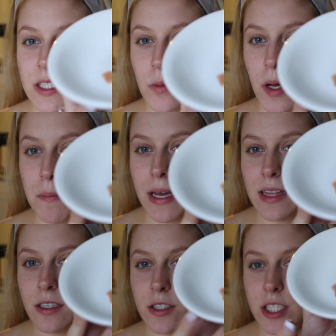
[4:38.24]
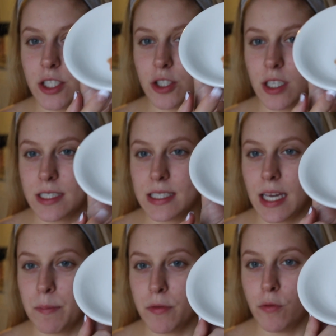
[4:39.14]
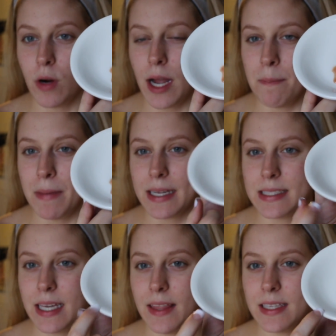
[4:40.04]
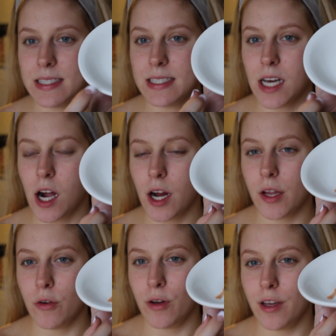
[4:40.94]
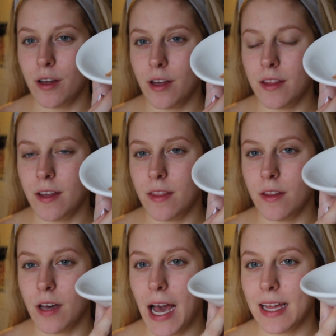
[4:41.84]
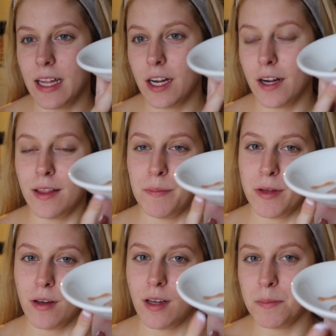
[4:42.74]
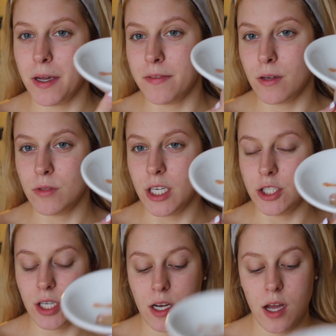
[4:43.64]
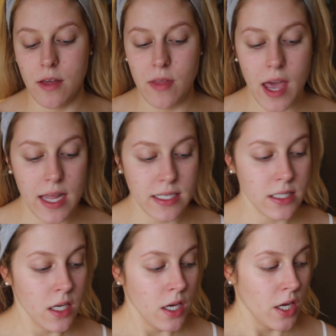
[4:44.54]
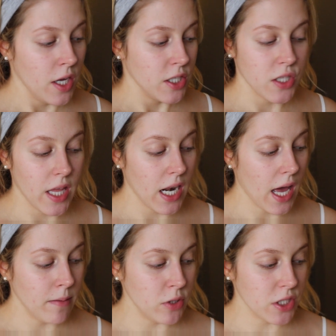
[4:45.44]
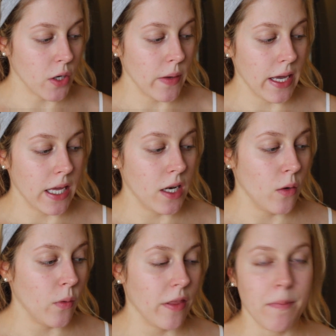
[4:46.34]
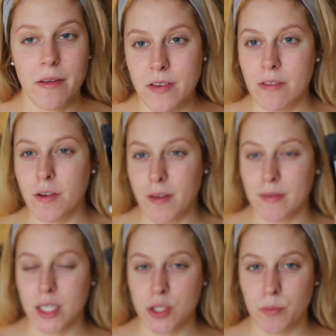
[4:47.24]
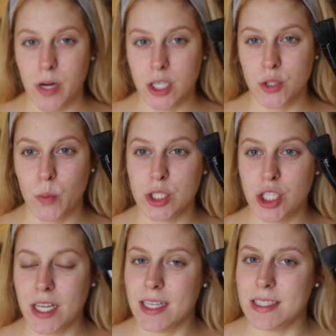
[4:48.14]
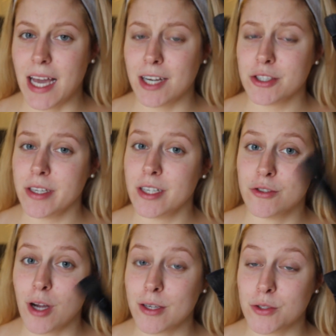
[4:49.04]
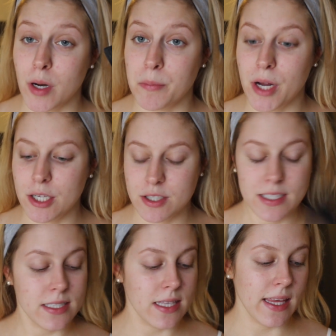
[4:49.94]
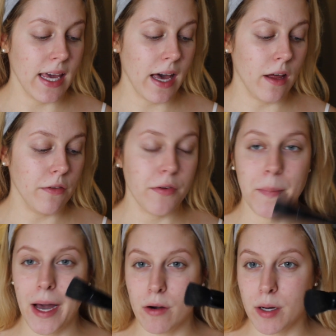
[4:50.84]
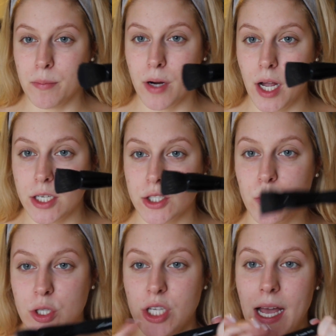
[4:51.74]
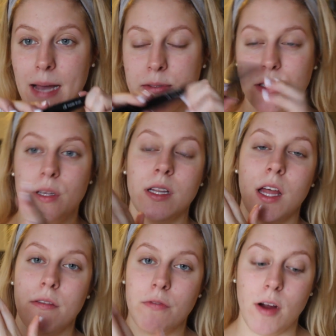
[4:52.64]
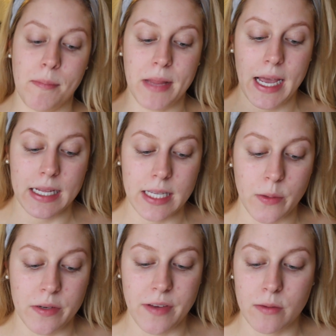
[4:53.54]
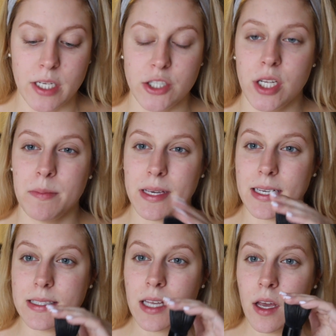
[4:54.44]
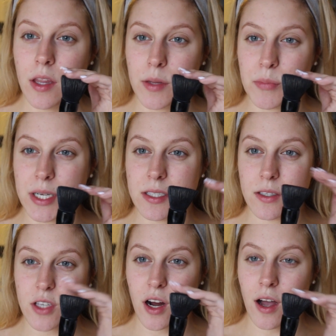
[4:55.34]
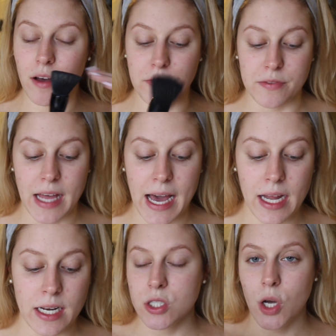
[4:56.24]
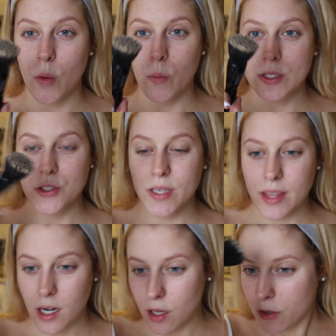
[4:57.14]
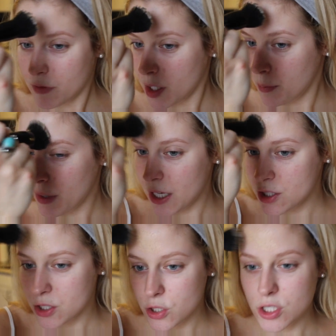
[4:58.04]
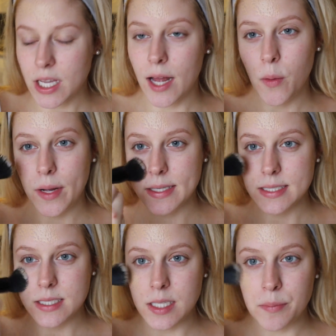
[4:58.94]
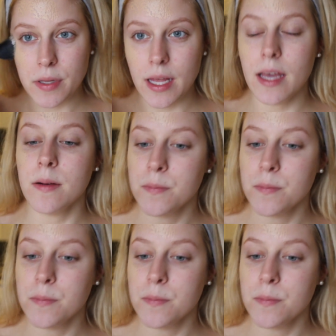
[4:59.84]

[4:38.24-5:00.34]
is what my little dish looks like before I mix it. This is the Argan oil, and then the highlighter in the middle and my foundation on the end. So then I'm just going in with my favorite foundation brush, which is actually a drugstore brush. This is the e.l.f. powder brush, which I absolutely love for applying liquid foundation because the bristles are all flat. So once you get that all over your brush, you just kind of want to stipple it